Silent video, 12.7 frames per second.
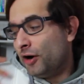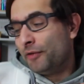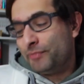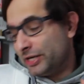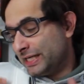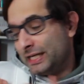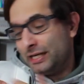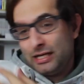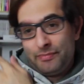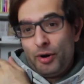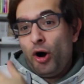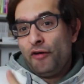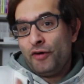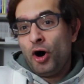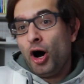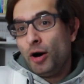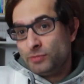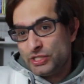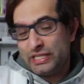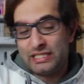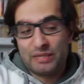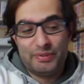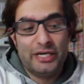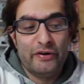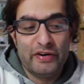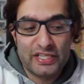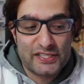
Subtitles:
our bloody part of our arm just disappearing.